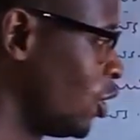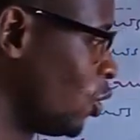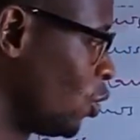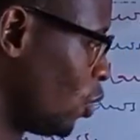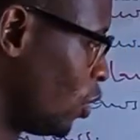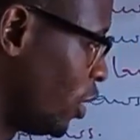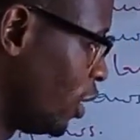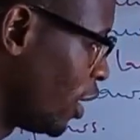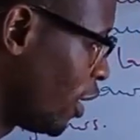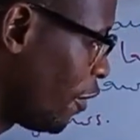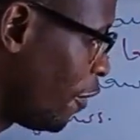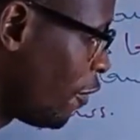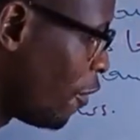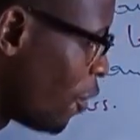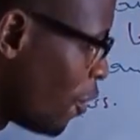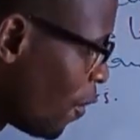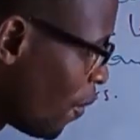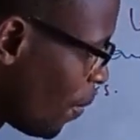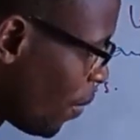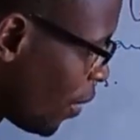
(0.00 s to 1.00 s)
So
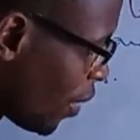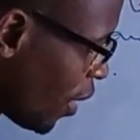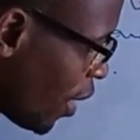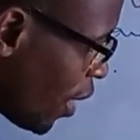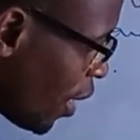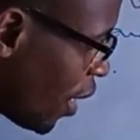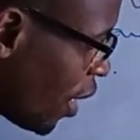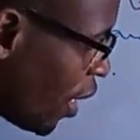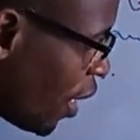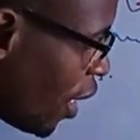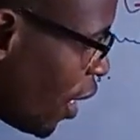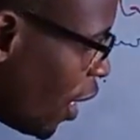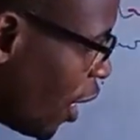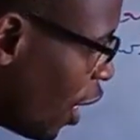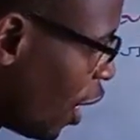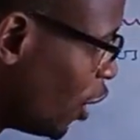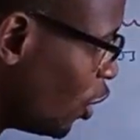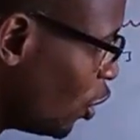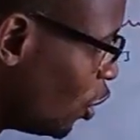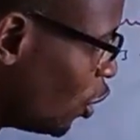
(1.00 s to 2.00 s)
therefore,
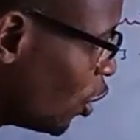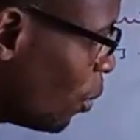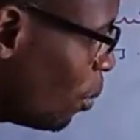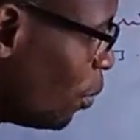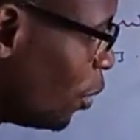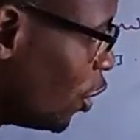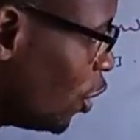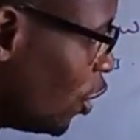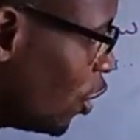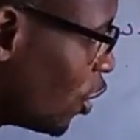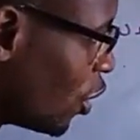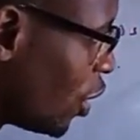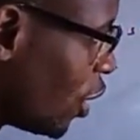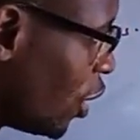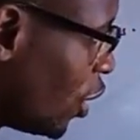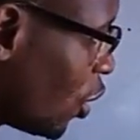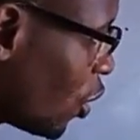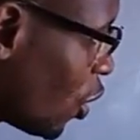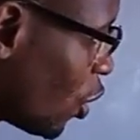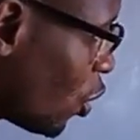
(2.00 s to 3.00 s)
A union B union
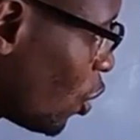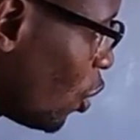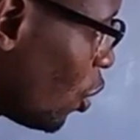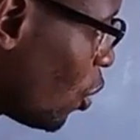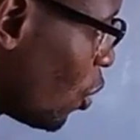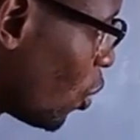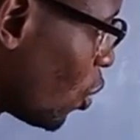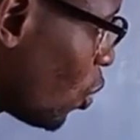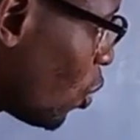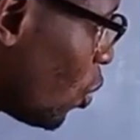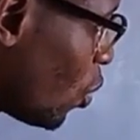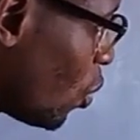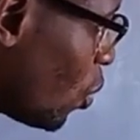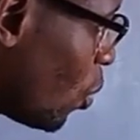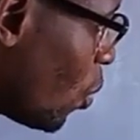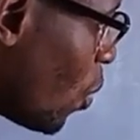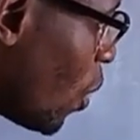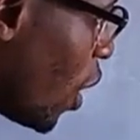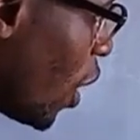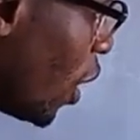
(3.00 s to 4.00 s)
C is also equals to
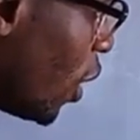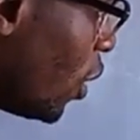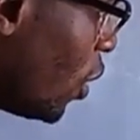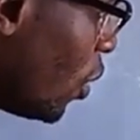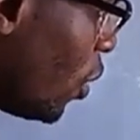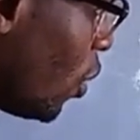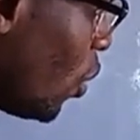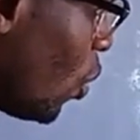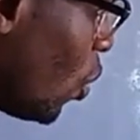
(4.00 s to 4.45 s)
1,